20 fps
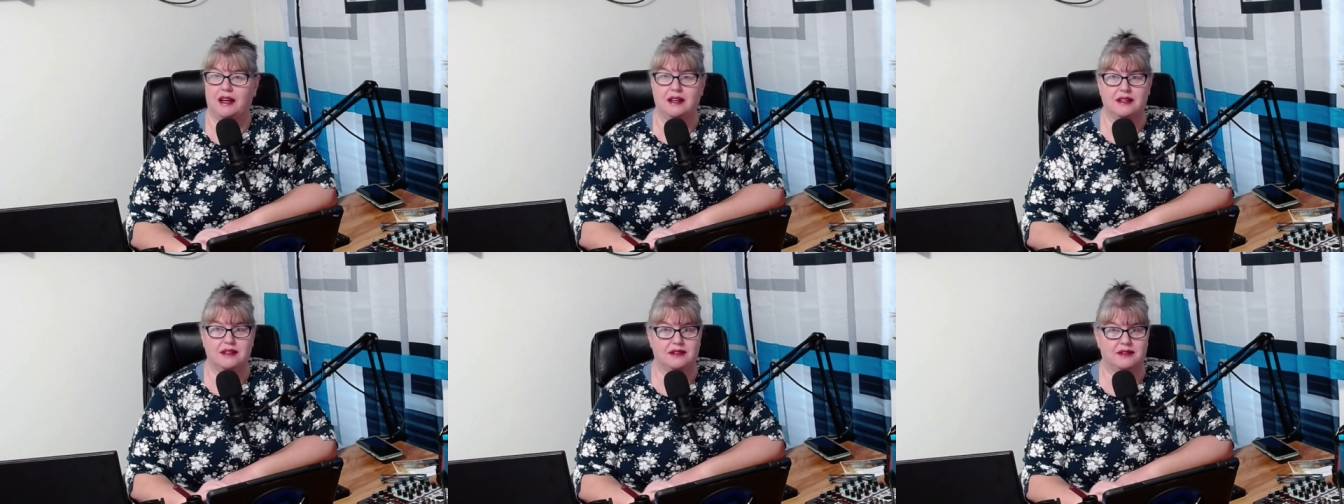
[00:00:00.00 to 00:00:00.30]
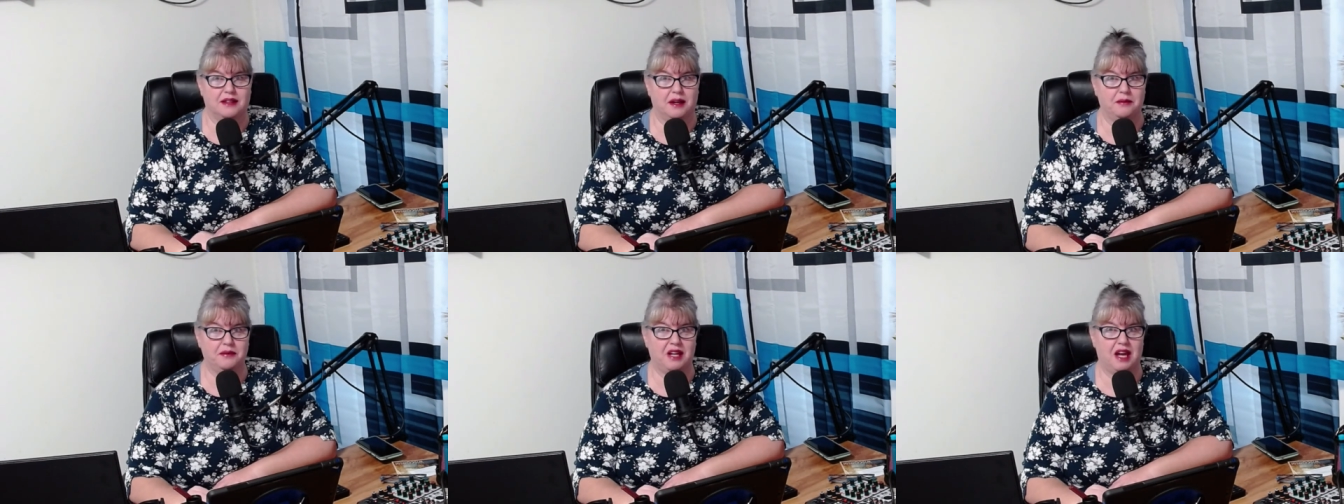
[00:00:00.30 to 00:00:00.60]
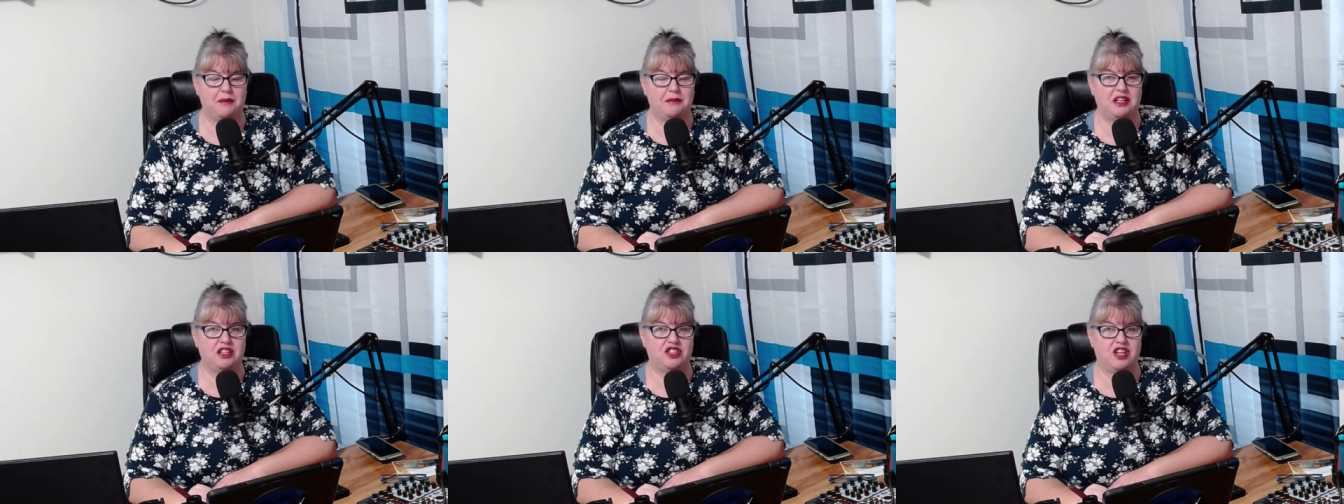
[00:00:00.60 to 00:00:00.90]

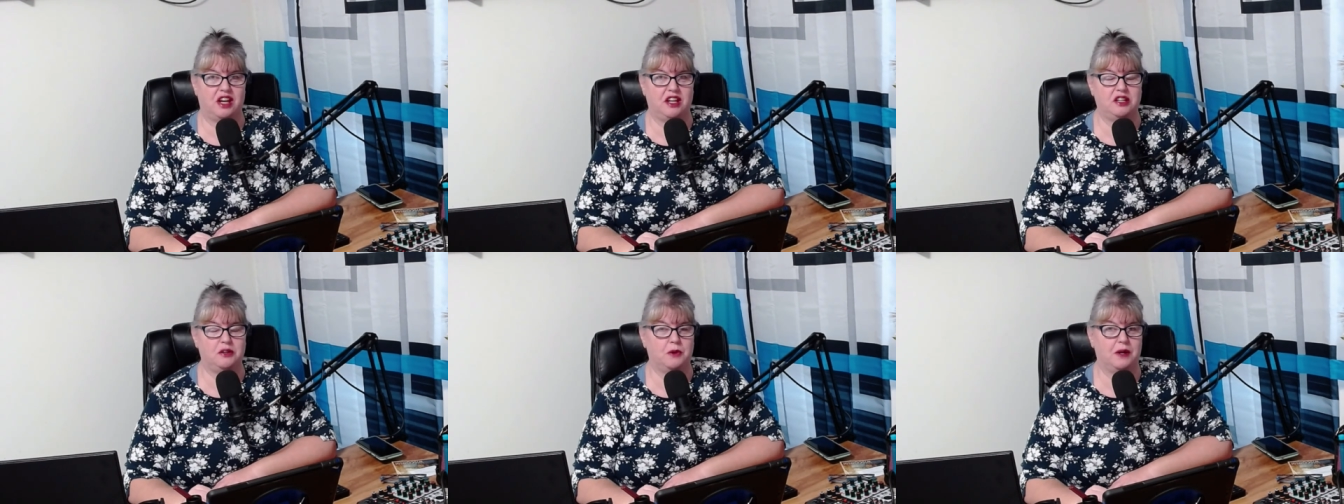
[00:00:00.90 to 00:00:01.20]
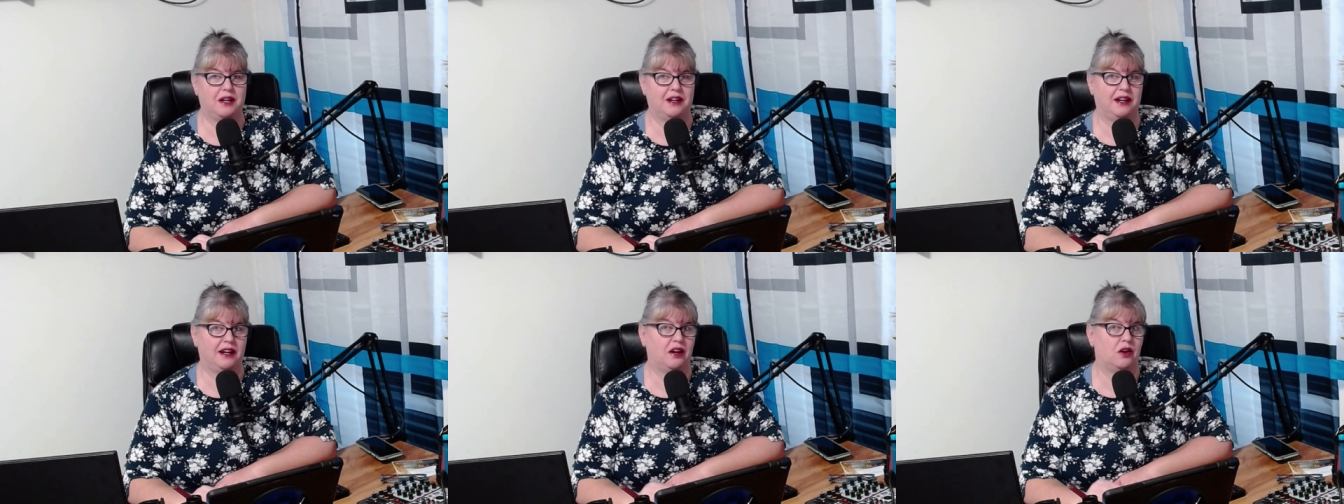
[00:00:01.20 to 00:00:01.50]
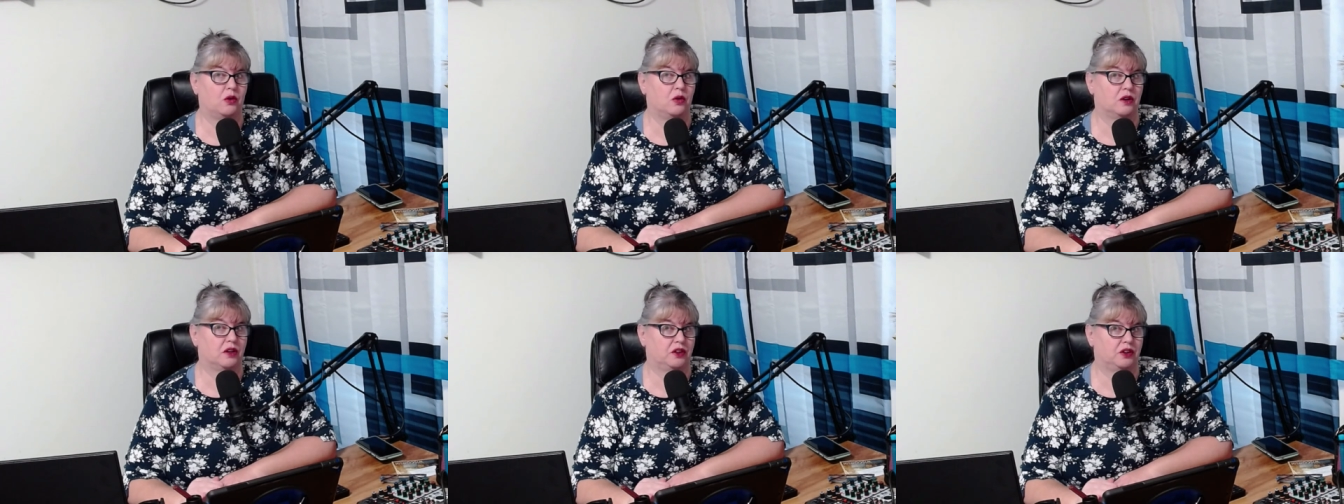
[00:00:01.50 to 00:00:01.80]
sometime in January
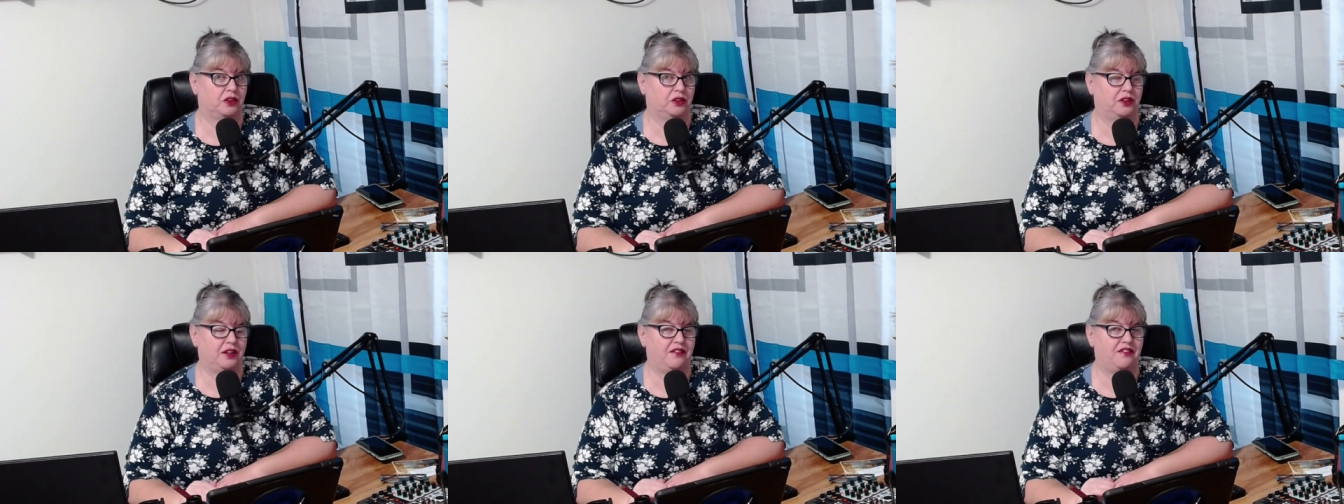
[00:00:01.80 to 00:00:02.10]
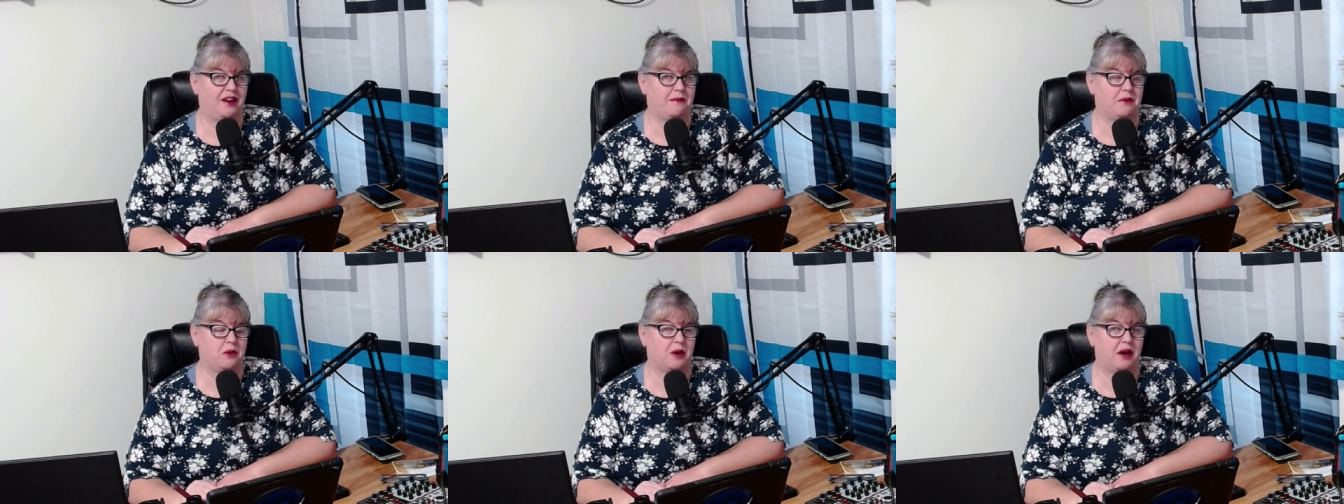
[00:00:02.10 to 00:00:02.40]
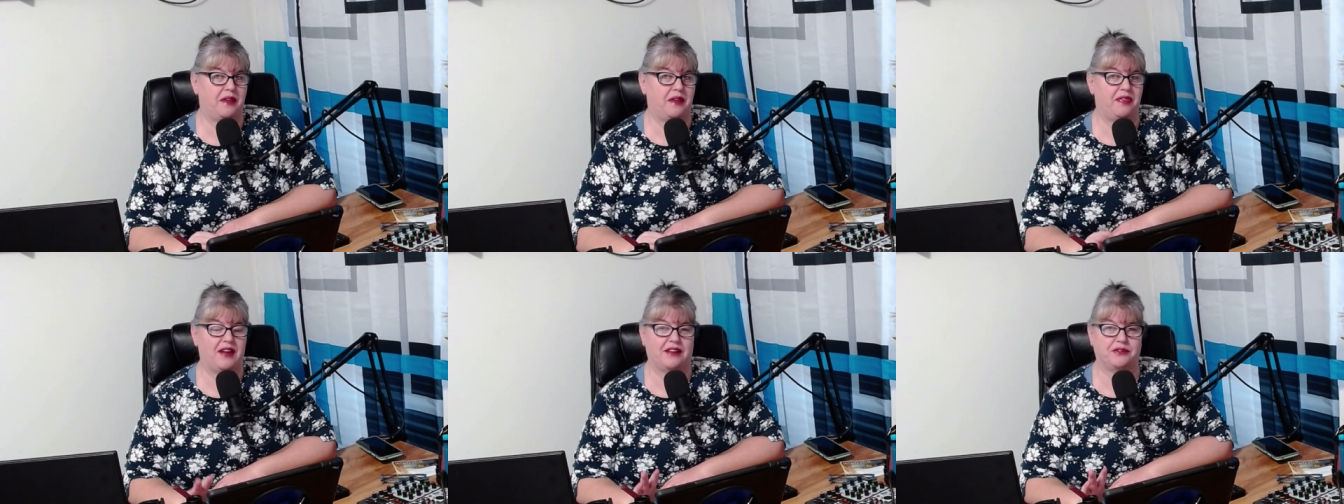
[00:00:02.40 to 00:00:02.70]
or early
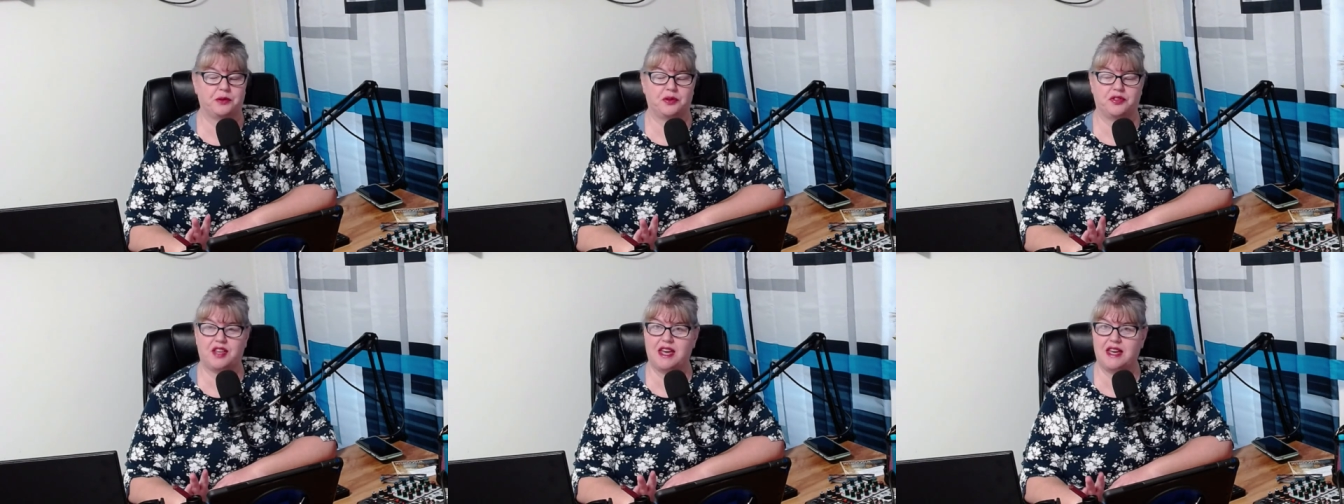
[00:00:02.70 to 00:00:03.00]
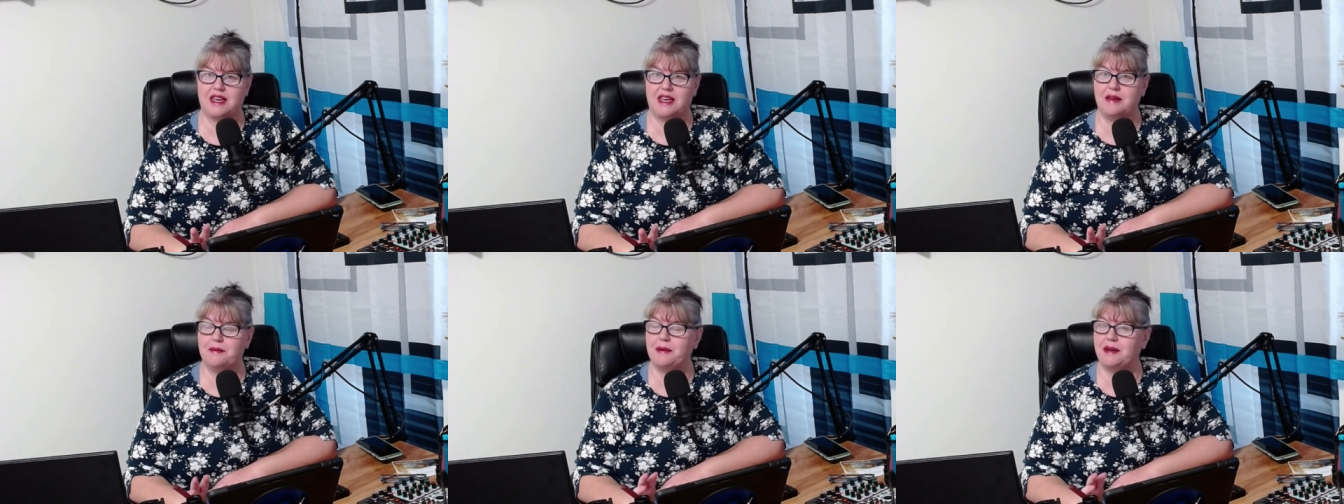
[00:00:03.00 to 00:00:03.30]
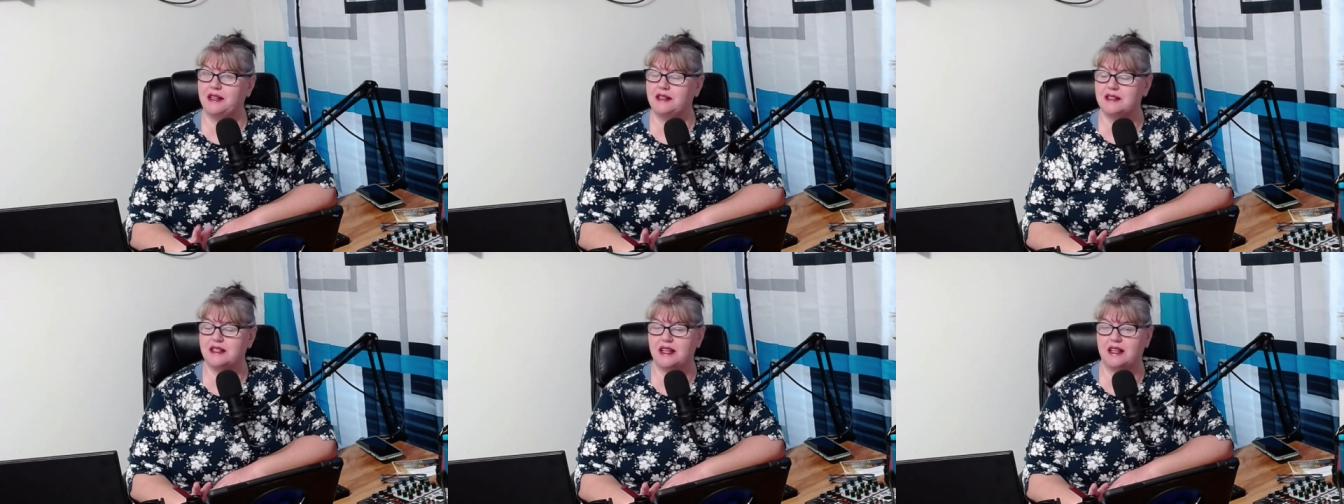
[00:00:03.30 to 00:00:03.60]
February. That's what they keep
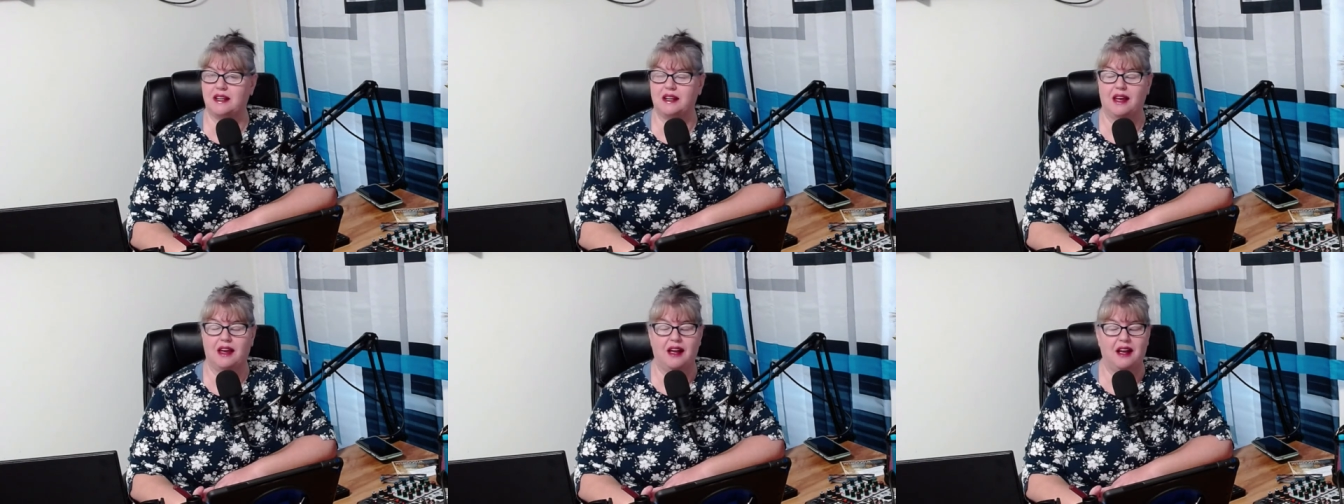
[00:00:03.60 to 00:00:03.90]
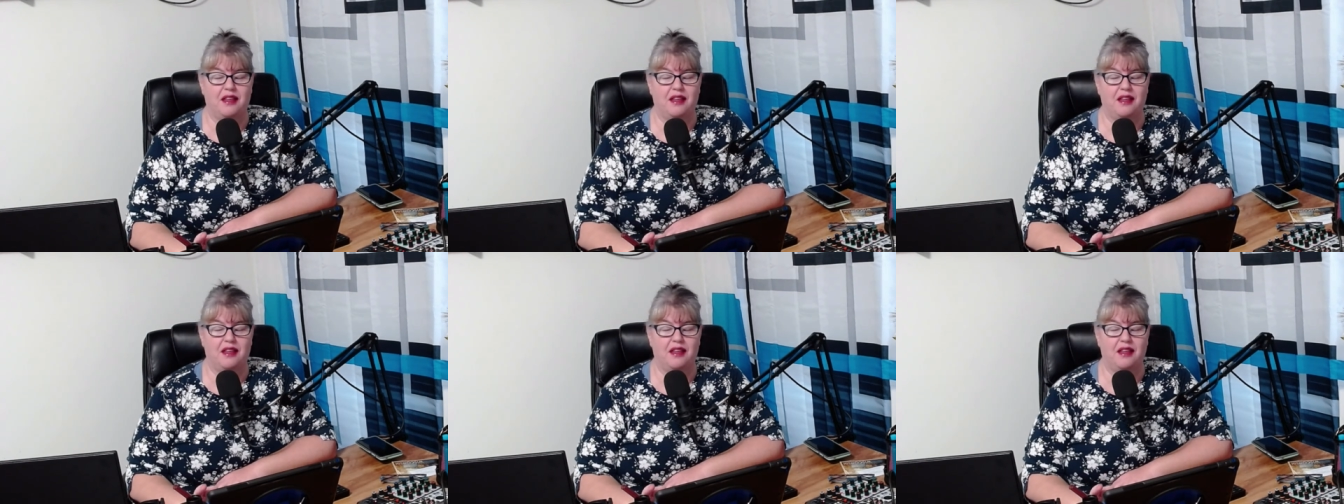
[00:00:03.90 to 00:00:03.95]
hinting.